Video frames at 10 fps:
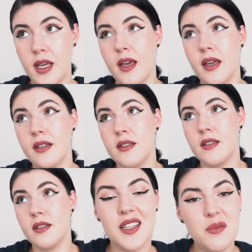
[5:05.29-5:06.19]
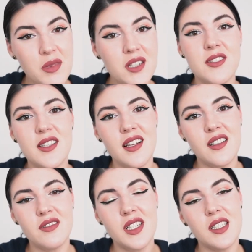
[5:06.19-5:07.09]
and as much as I
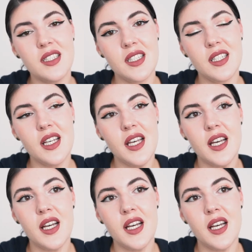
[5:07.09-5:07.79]
loved London,